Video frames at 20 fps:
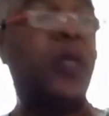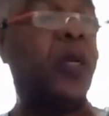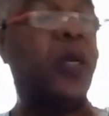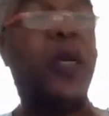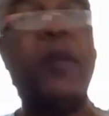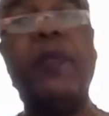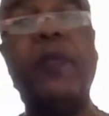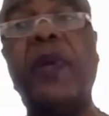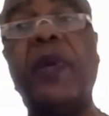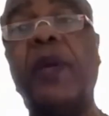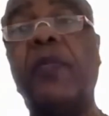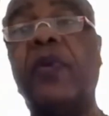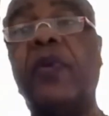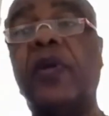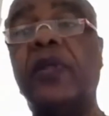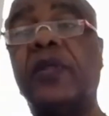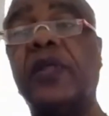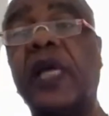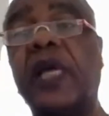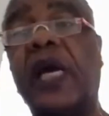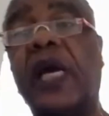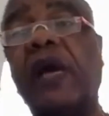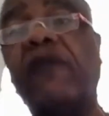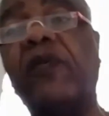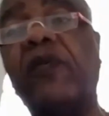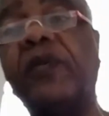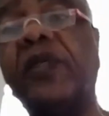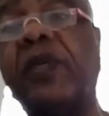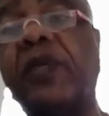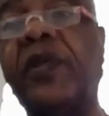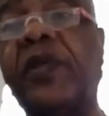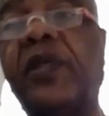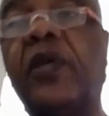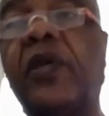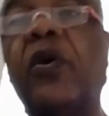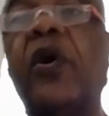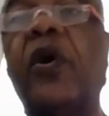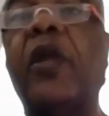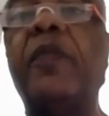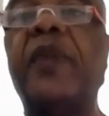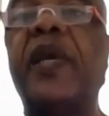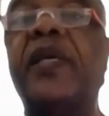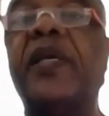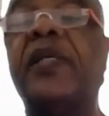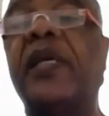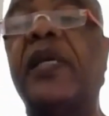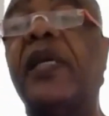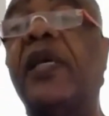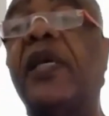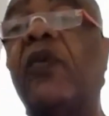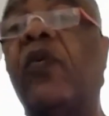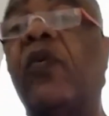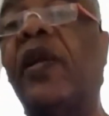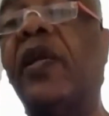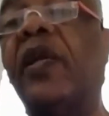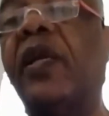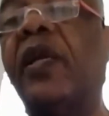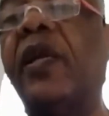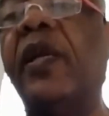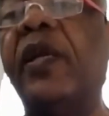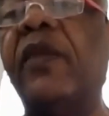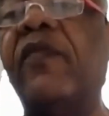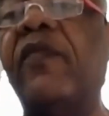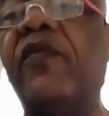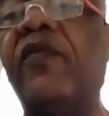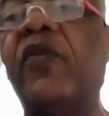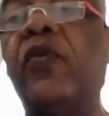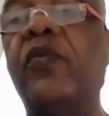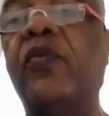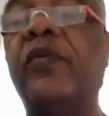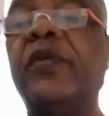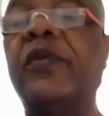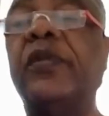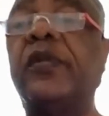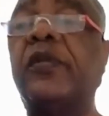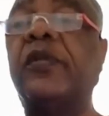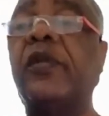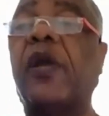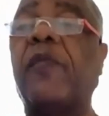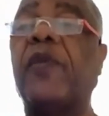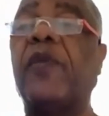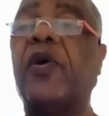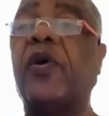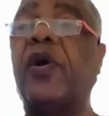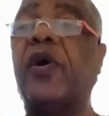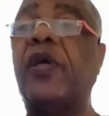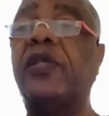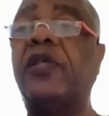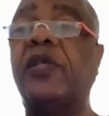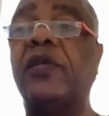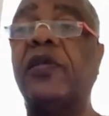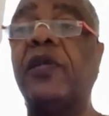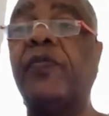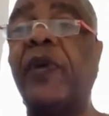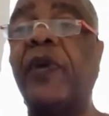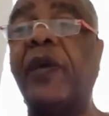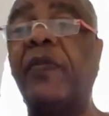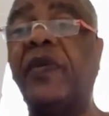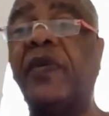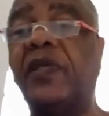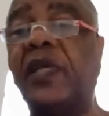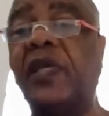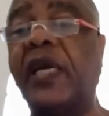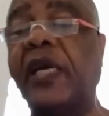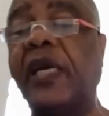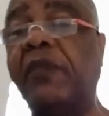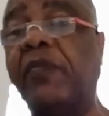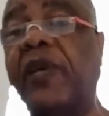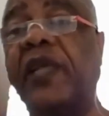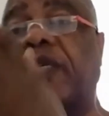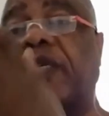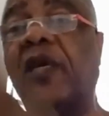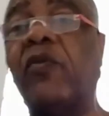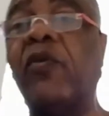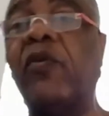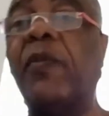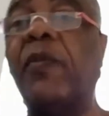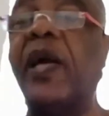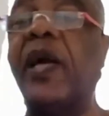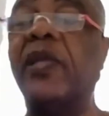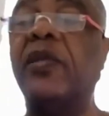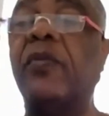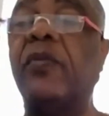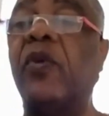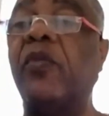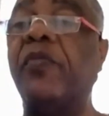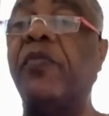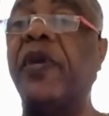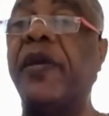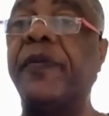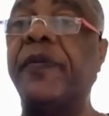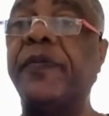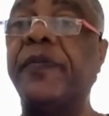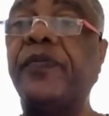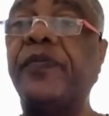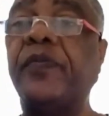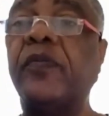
a member of staff from CBC called me and said they wanted an interview because the Prime Minister had made some remarks about me.